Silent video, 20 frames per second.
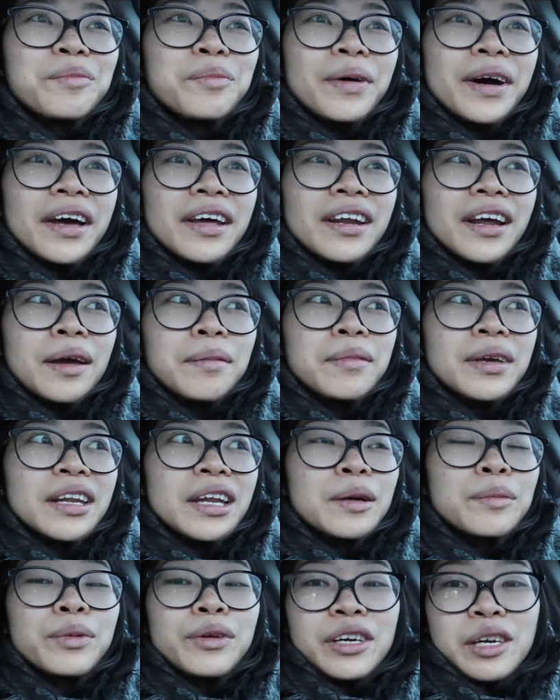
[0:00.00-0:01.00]
but I'm
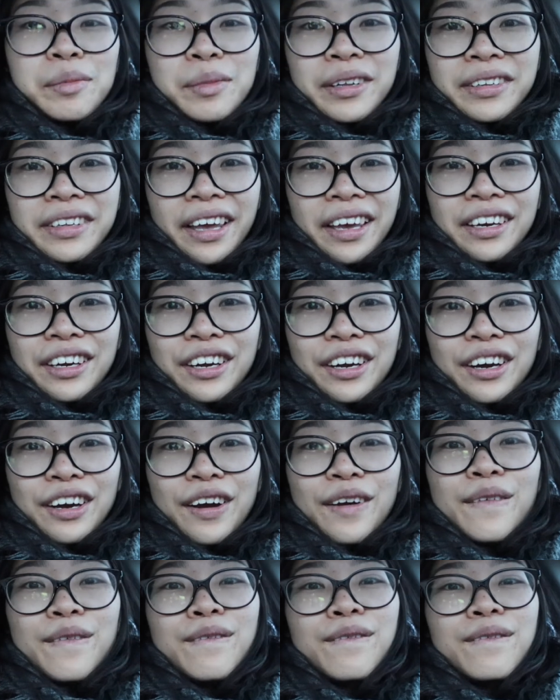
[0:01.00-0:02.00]
meeting Prima
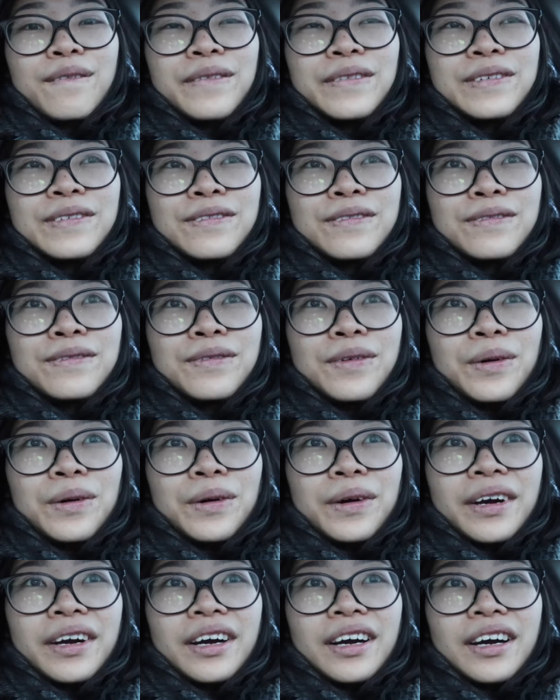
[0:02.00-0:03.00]
later
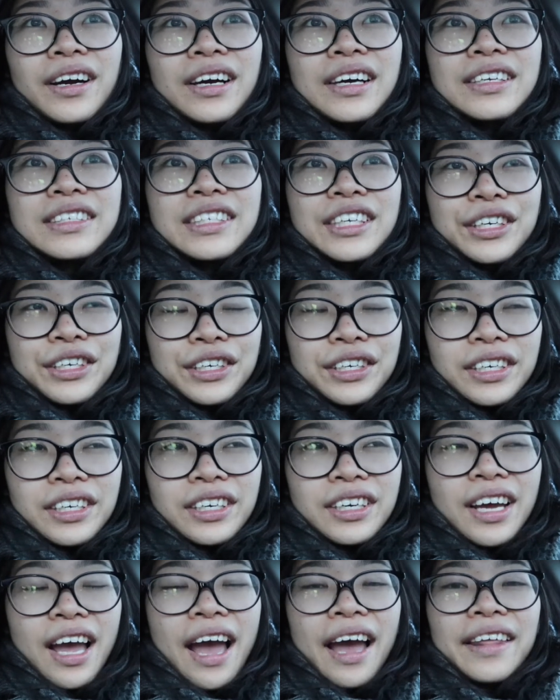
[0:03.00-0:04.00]
for
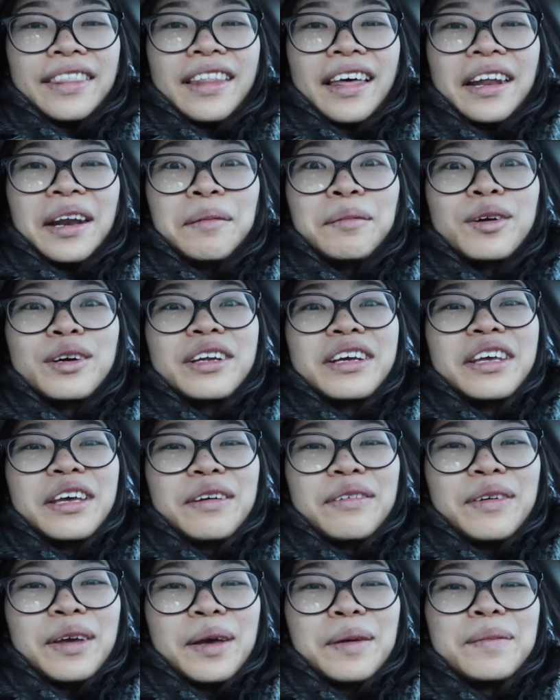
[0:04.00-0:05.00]
dinner and then I'm gonna
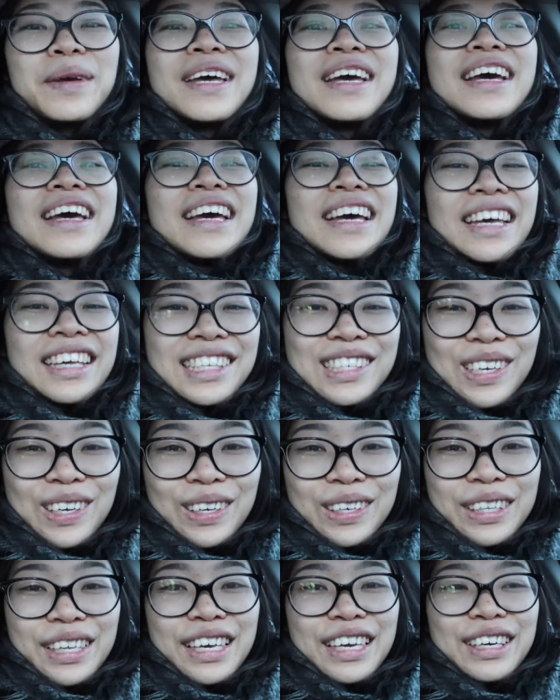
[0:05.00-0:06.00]
give him his
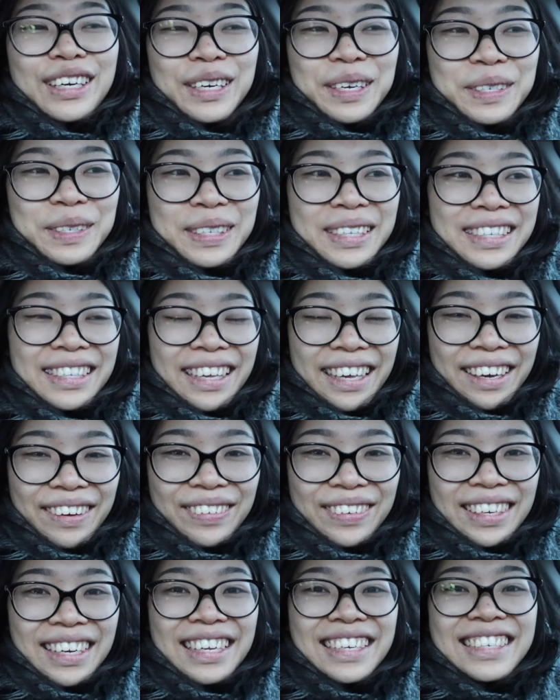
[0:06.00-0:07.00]
early Christmas
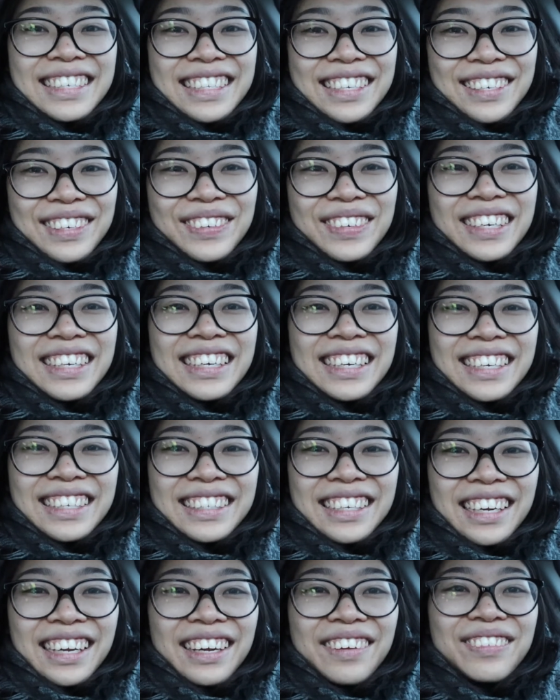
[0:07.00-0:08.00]
gift and he doesn't know what it
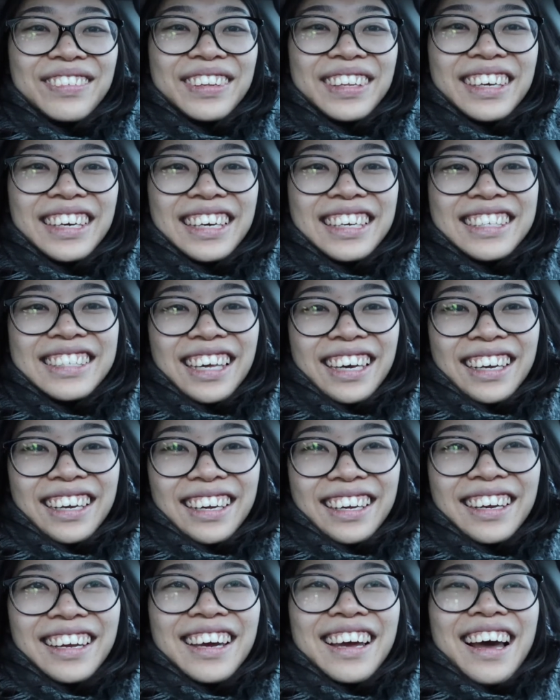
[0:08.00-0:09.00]
is and I'm really
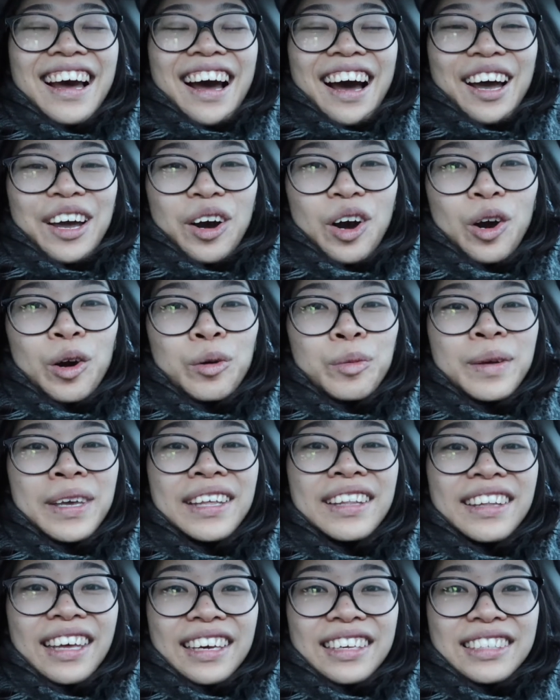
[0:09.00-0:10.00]
excited. I hope
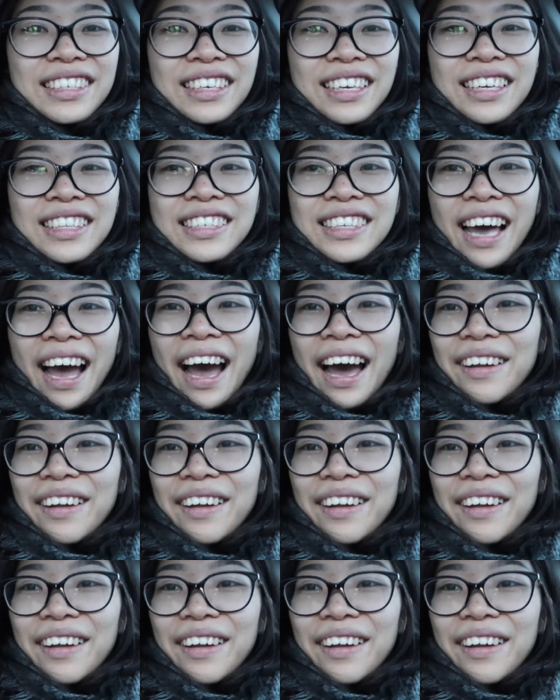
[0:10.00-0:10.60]
he likes it. It's the